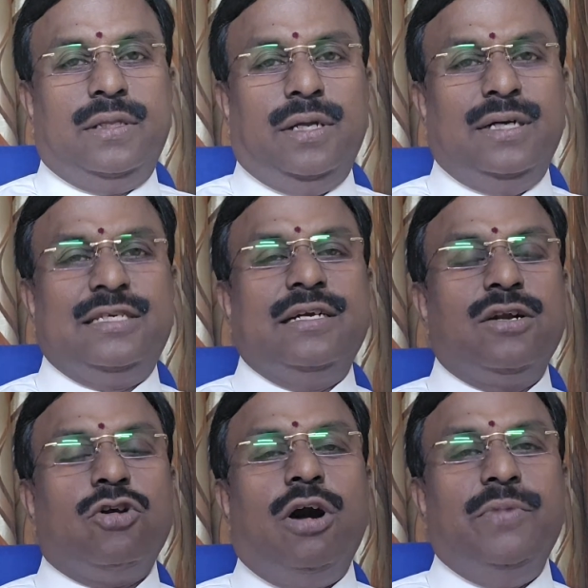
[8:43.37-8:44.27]
There are
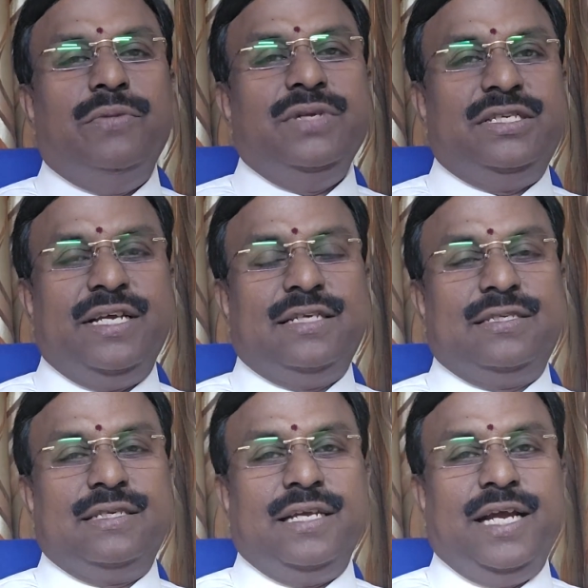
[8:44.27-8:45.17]
certain common
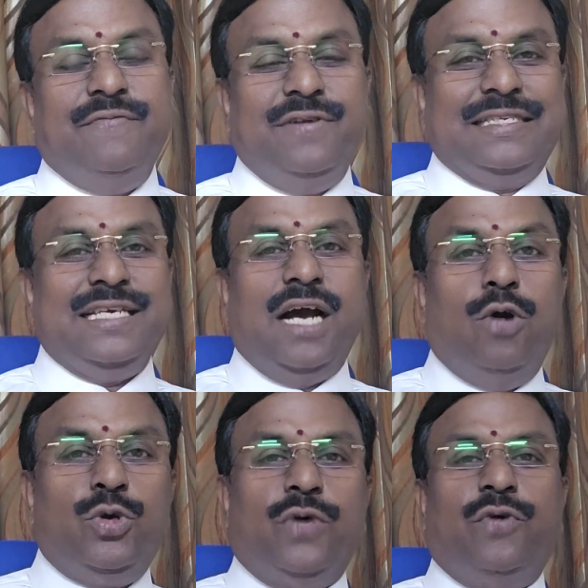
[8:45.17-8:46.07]
mistakes and we'll see
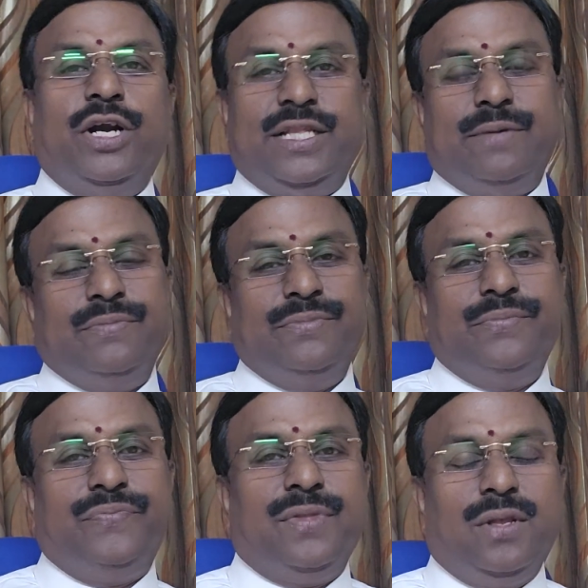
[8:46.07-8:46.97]
how to avoid them.
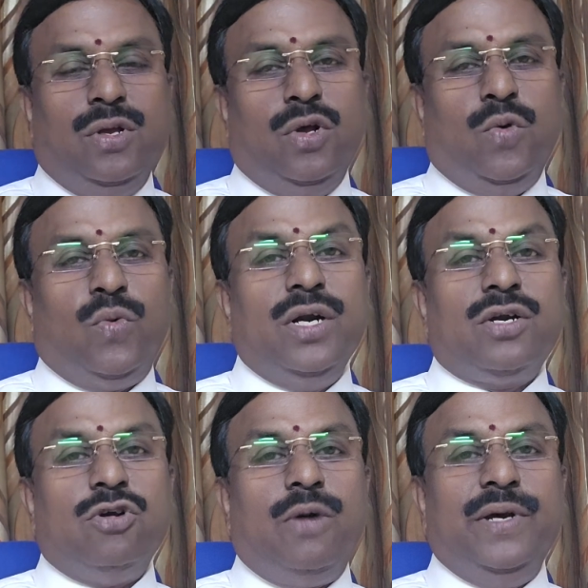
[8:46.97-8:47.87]
One
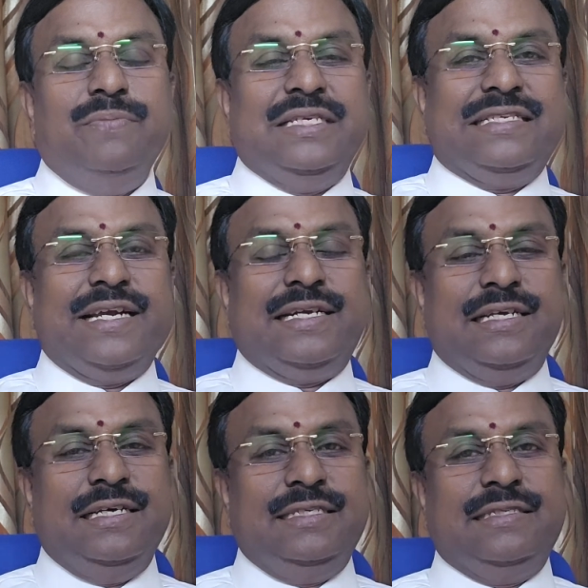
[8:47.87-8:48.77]
common mistake
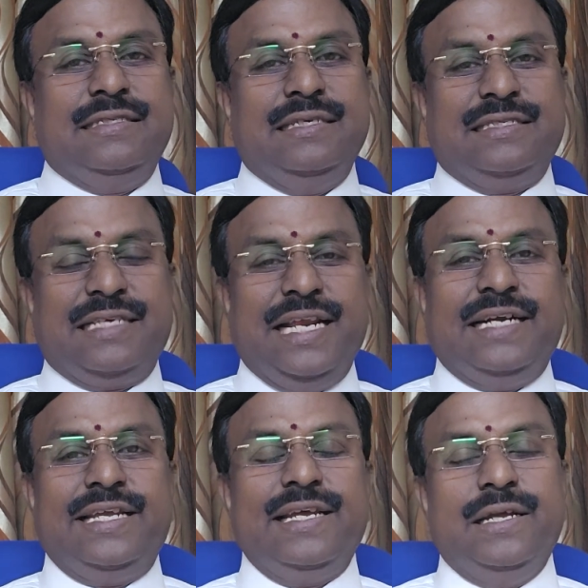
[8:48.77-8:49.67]
is
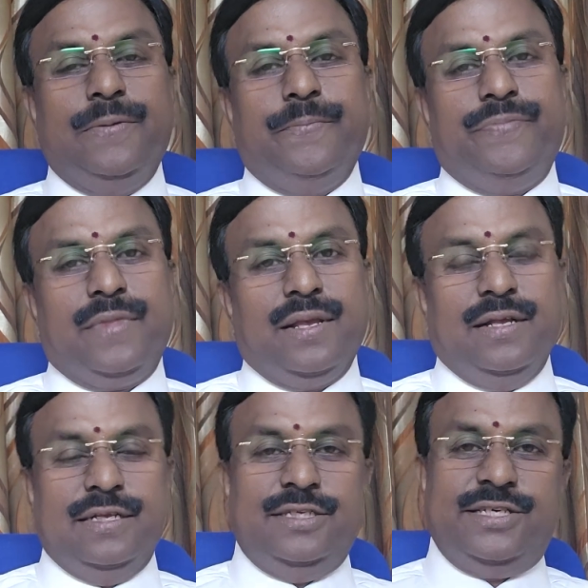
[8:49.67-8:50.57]
selecting
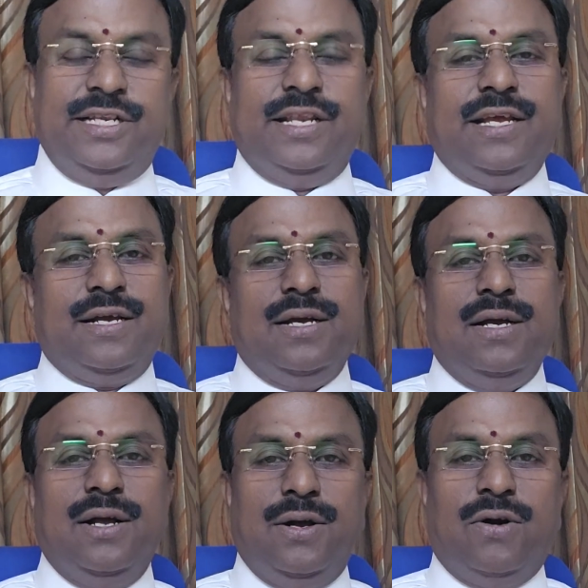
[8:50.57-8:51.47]
generic
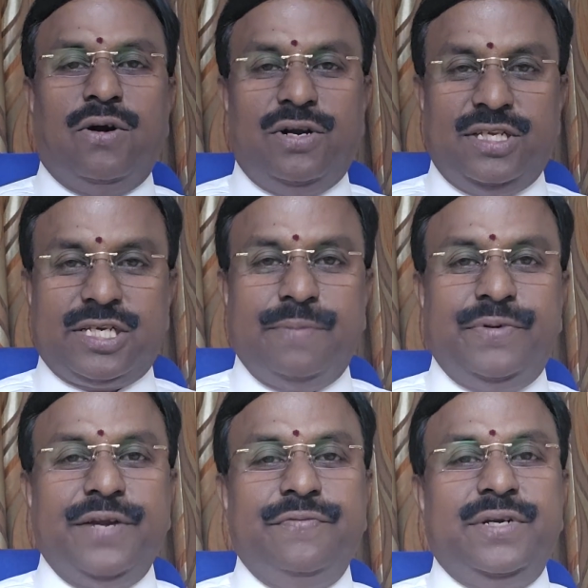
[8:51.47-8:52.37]
or
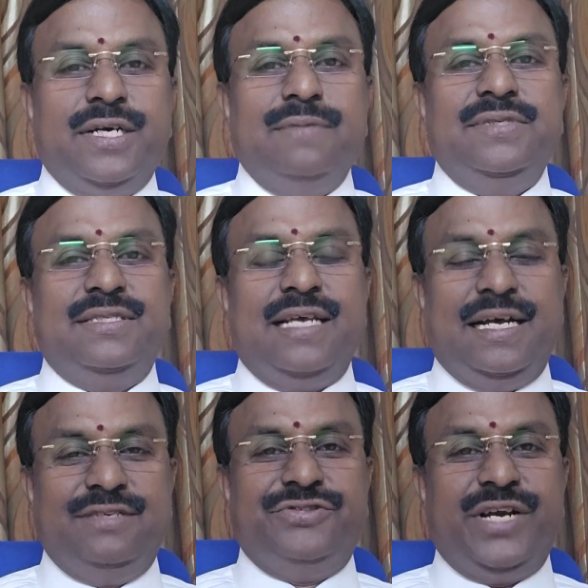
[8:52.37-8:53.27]
descriptive terms
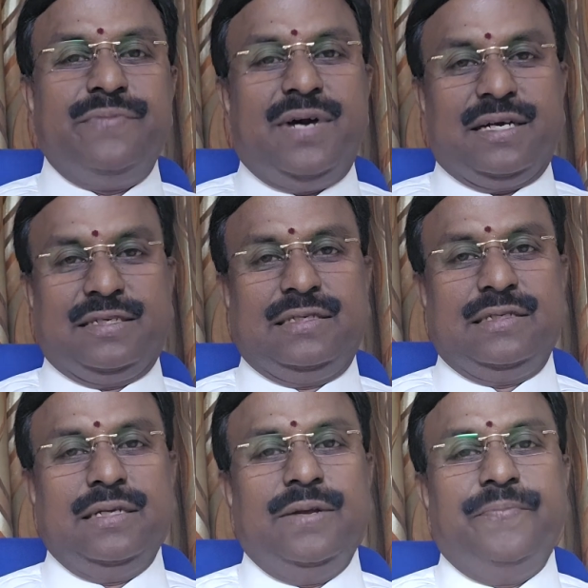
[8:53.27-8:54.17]
as trademarks.
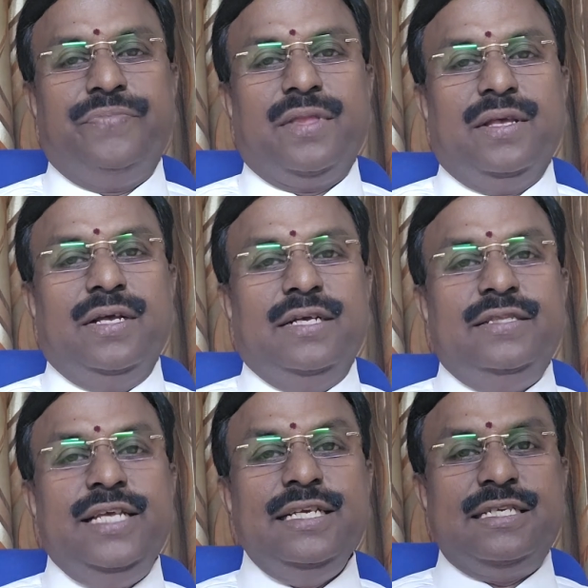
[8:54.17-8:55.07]

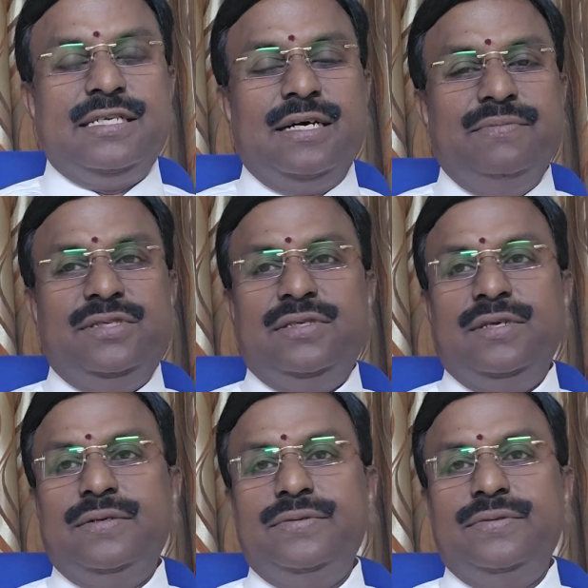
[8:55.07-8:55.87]
These terms